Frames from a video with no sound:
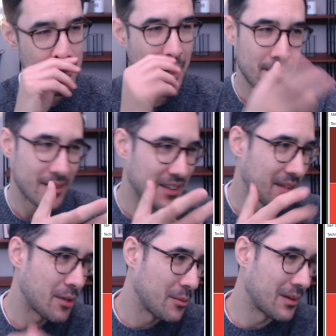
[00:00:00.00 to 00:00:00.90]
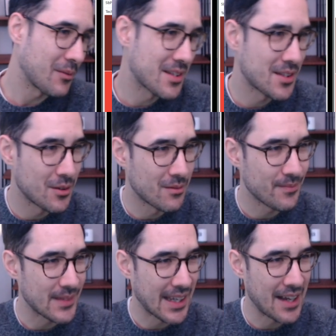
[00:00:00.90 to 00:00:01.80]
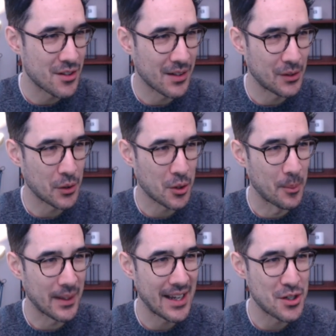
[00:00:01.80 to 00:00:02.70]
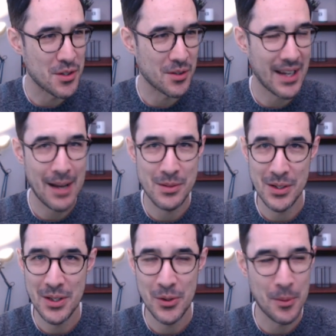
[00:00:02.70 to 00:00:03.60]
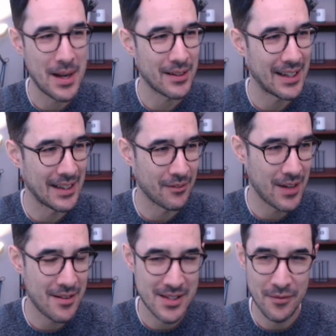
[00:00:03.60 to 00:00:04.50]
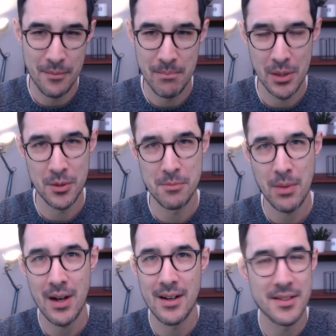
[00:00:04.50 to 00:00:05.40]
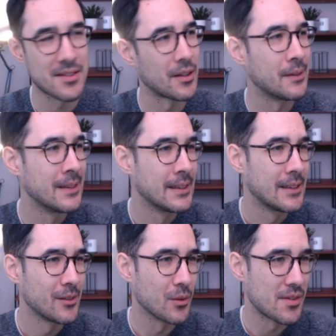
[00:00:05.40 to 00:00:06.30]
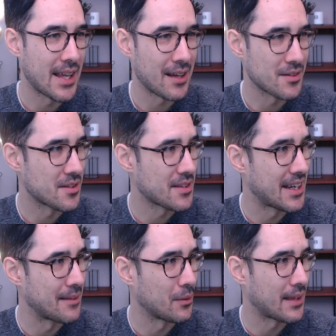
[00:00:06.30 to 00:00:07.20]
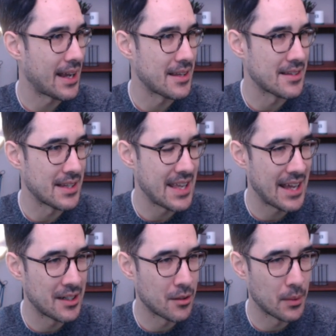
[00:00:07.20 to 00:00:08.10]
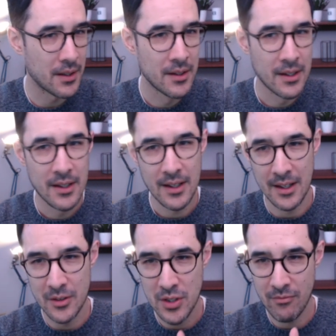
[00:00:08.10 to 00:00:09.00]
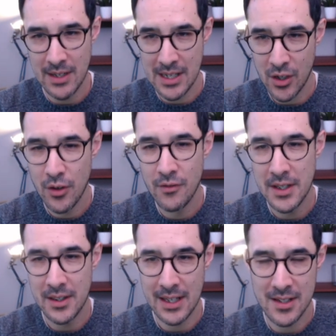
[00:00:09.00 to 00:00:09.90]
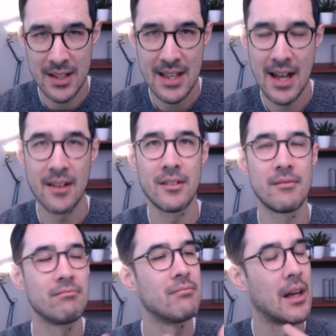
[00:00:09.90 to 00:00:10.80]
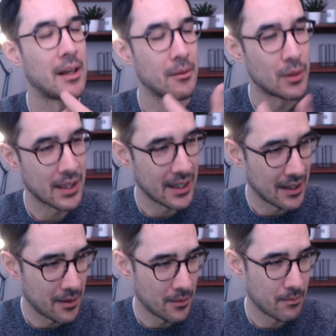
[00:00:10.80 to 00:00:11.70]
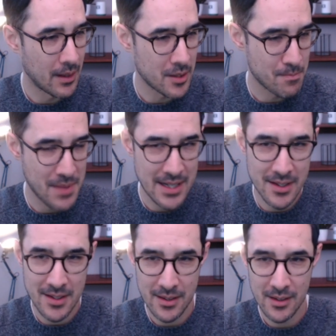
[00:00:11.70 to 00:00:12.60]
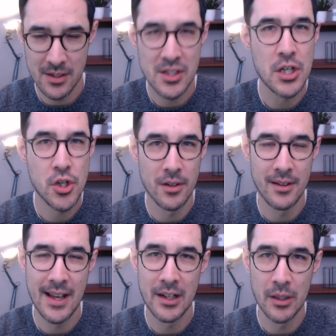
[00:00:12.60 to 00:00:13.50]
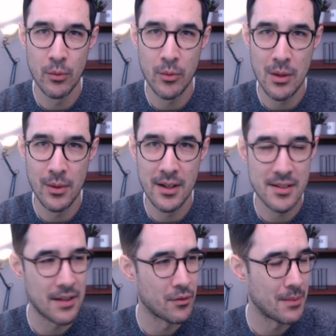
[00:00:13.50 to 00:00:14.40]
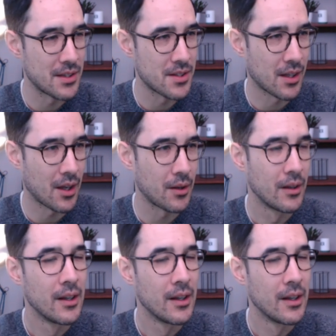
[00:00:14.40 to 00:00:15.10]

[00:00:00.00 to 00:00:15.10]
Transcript: But at the moment, we're still encountering a lot of complications on Capitol Hill about getting various different bills passed. So we'll see how sustainable that is in the end. But uh, generally, COVID, things like that, uh, looking in a much better condition now than what we were several months ago.